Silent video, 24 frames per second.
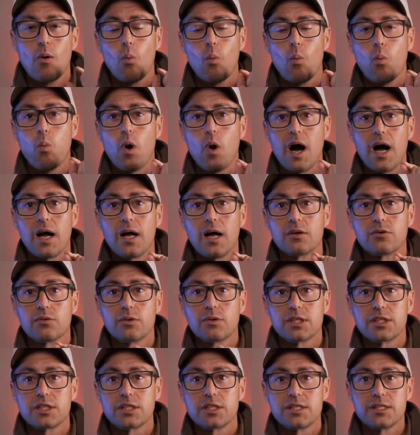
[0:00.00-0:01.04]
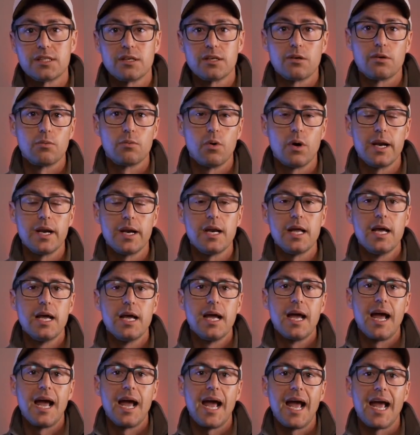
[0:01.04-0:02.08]
WildRichard01,
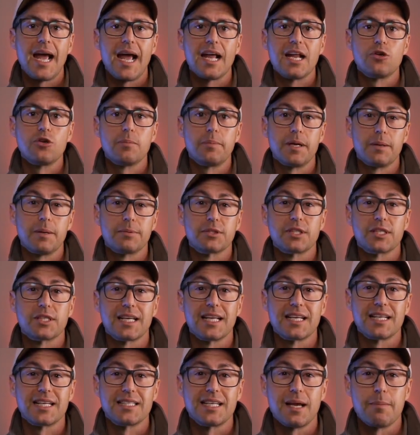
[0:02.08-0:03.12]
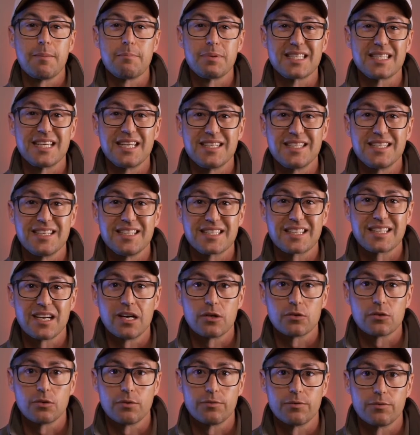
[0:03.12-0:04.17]
and you'll be able to get a 10%
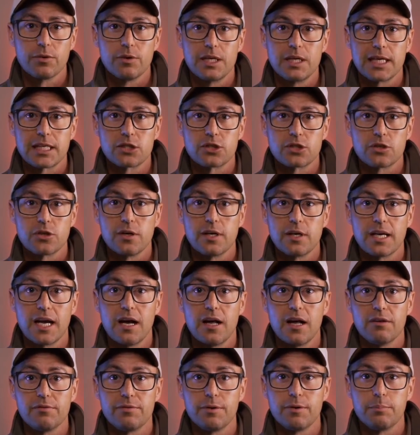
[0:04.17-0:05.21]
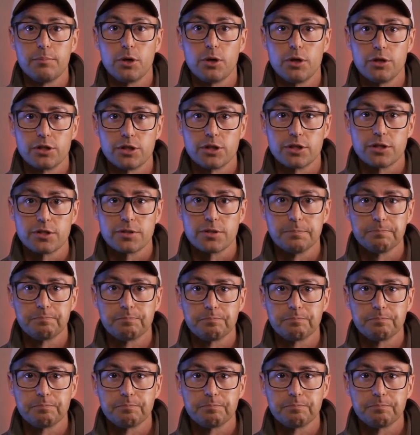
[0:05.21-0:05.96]
discount off your next Sony Alpha purchase.